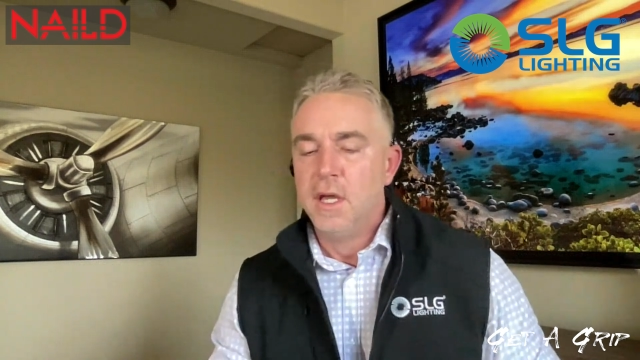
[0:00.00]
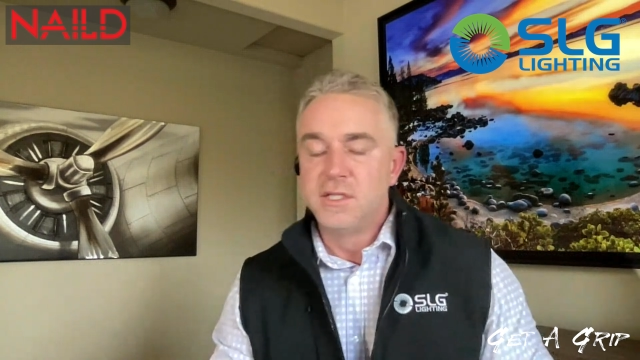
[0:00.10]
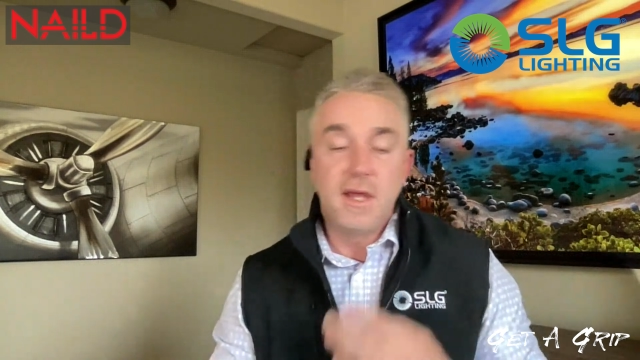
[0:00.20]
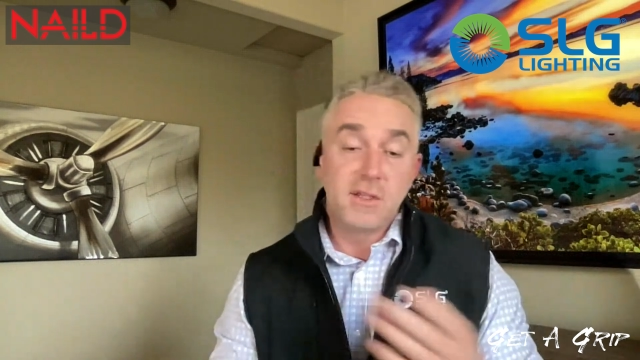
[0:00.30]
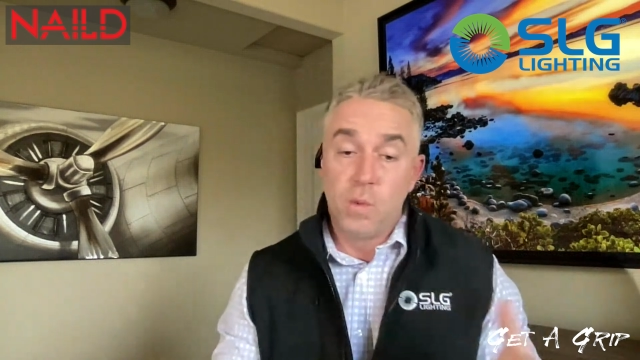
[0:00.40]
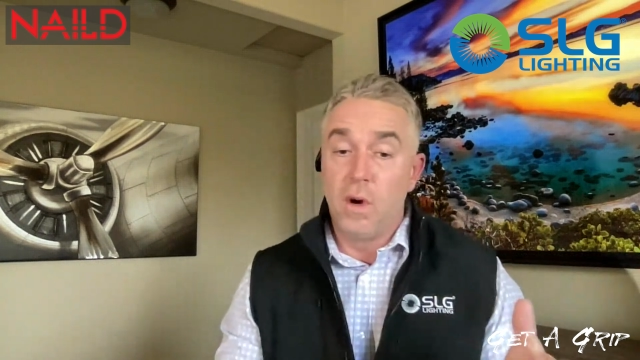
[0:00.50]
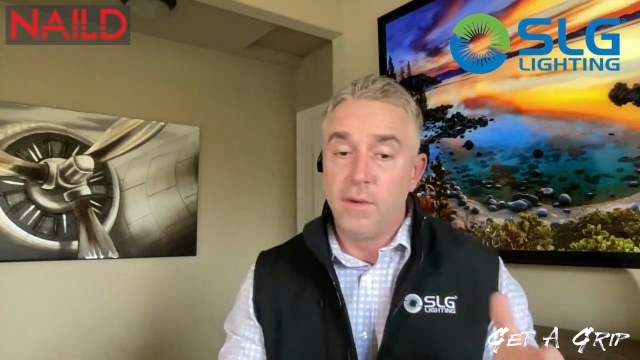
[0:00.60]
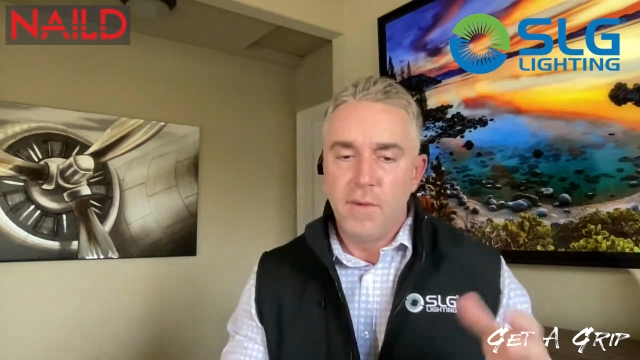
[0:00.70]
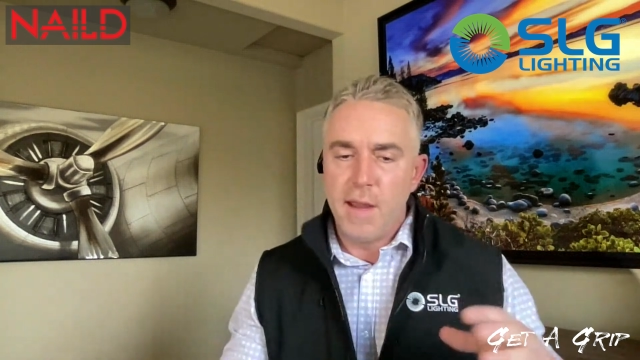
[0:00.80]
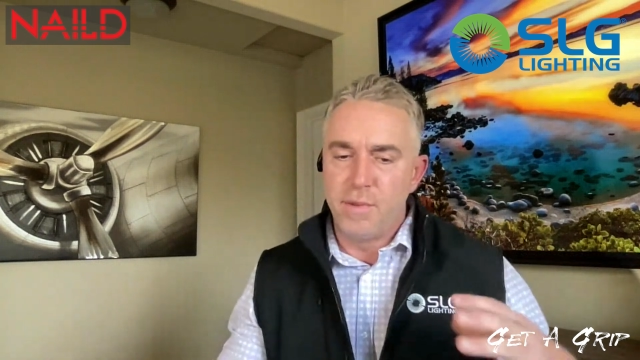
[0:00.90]
So that's
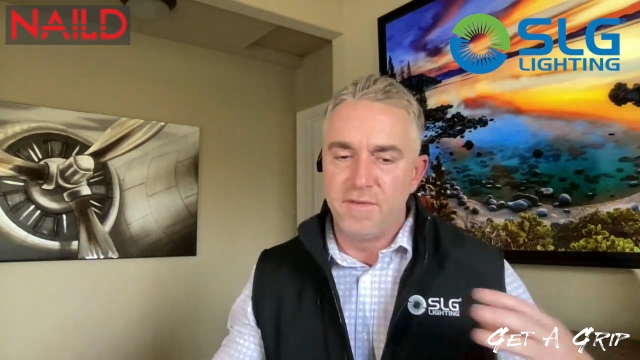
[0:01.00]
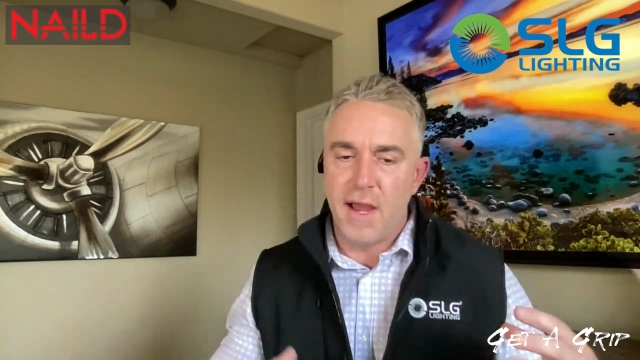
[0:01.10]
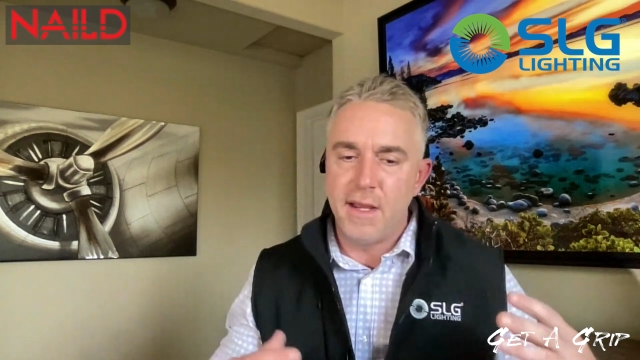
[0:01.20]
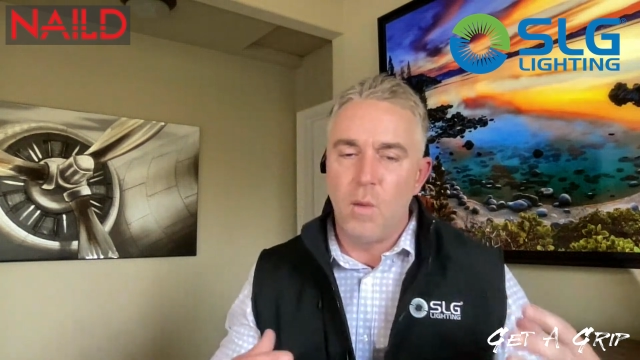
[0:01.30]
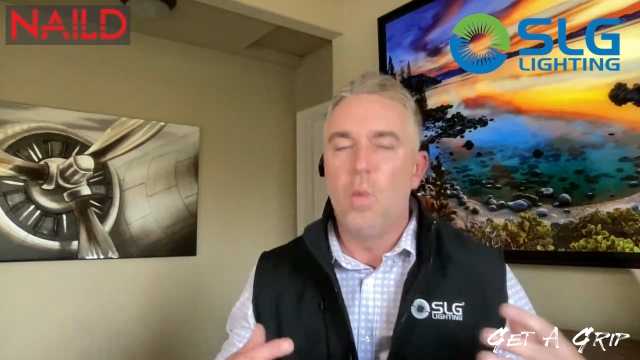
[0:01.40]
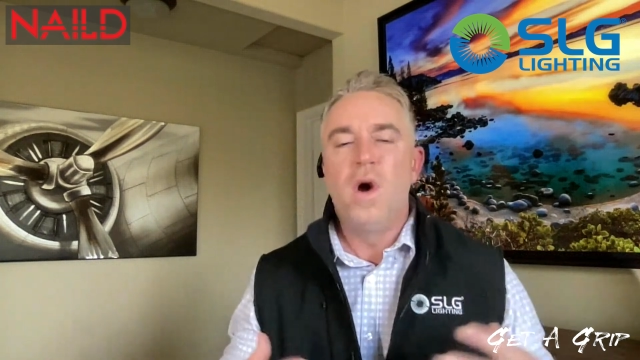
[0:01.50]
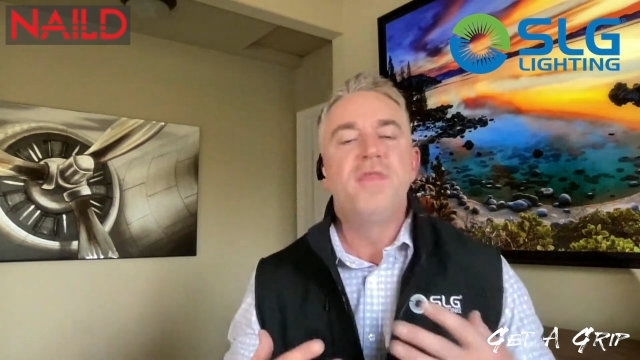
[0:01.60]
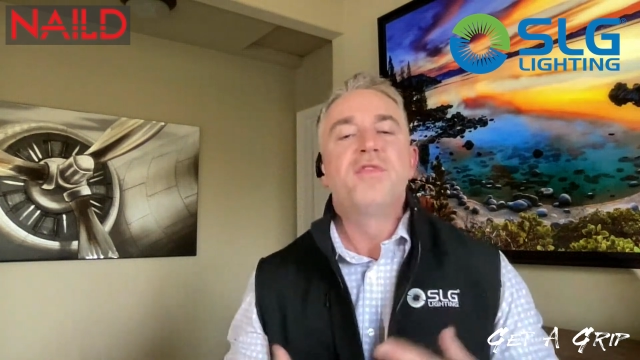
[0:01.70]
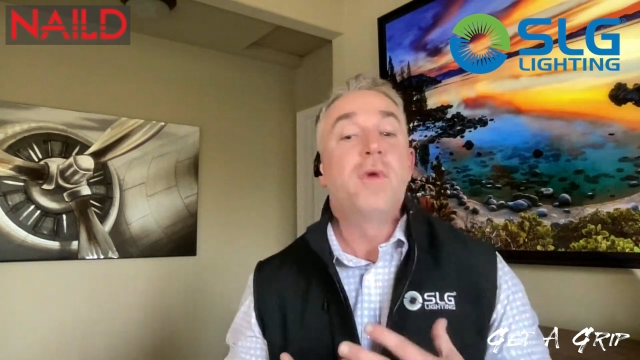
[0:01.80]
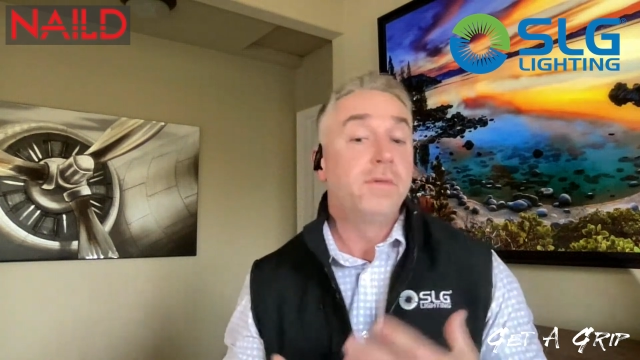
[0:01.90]
one, right? Providing
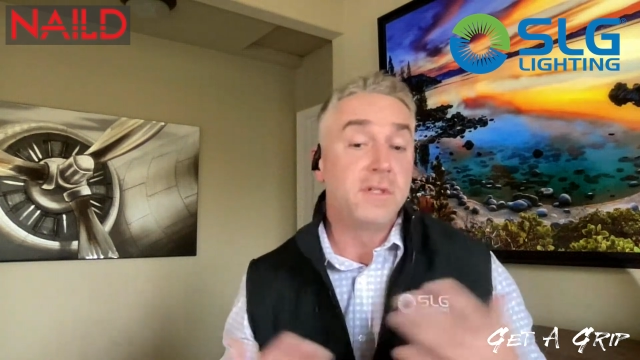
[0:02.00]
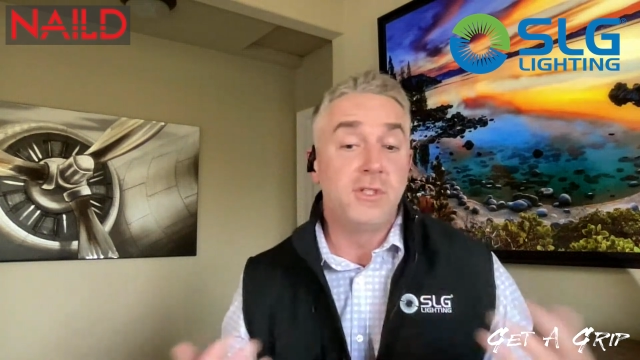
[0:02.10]
one throat to